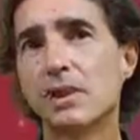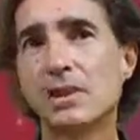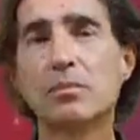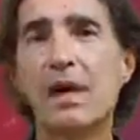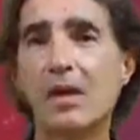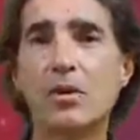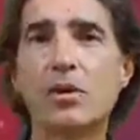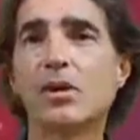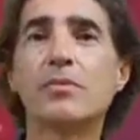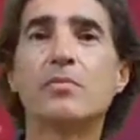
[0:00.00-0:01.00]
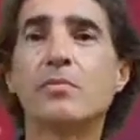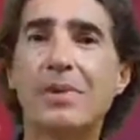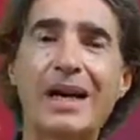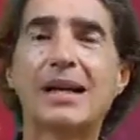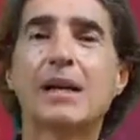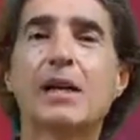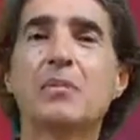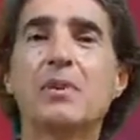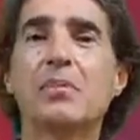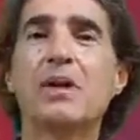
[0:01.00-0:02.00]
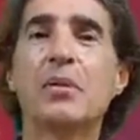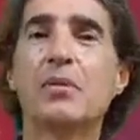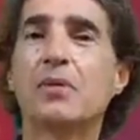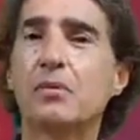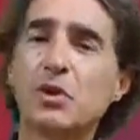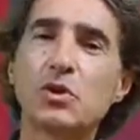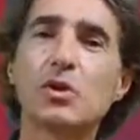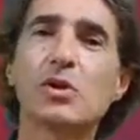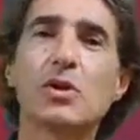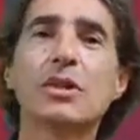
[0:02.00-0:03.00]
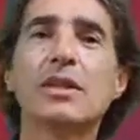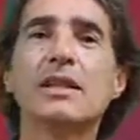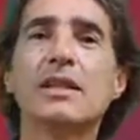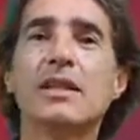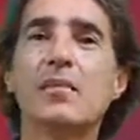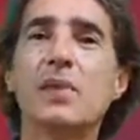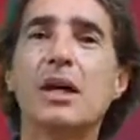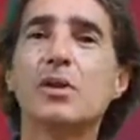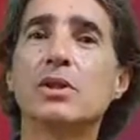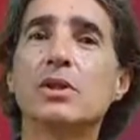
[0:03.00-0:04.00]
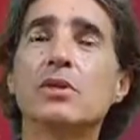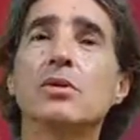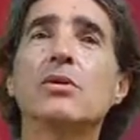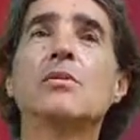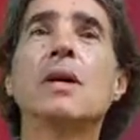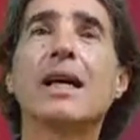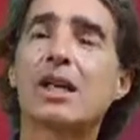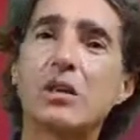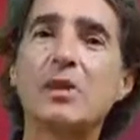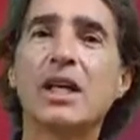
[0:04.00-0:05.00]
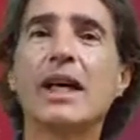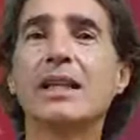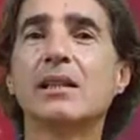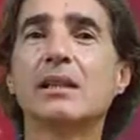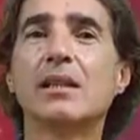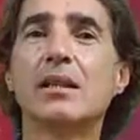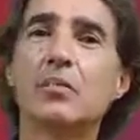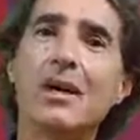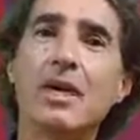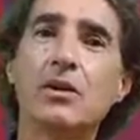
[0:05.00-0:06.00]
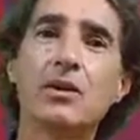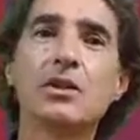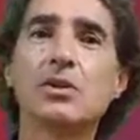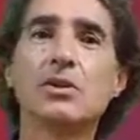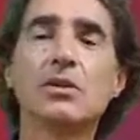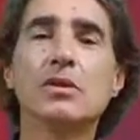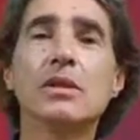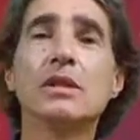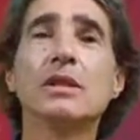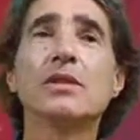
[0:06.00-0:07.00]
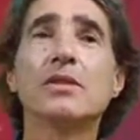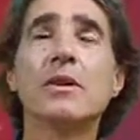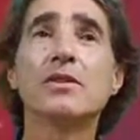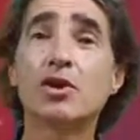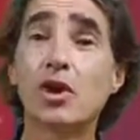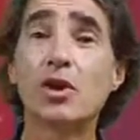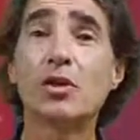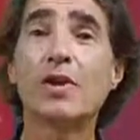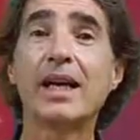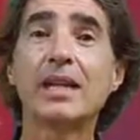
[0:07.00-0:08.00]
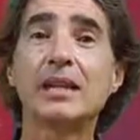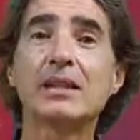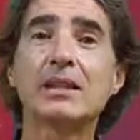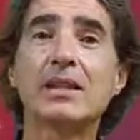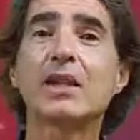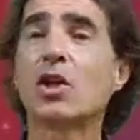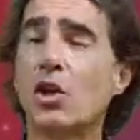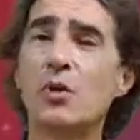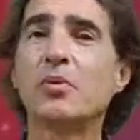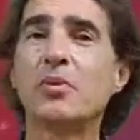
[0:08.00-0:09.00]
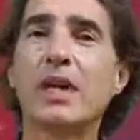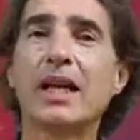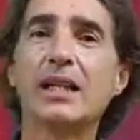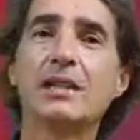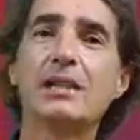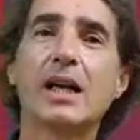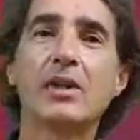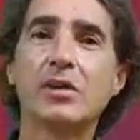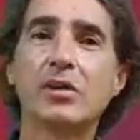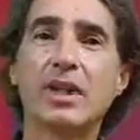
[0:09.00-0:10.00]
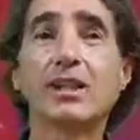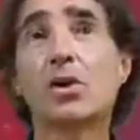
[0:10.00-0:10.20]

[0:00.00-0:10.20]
the power of pack up, the power of withdrawal, the power to accommodate, the power to tolerate, cooperate, and all that.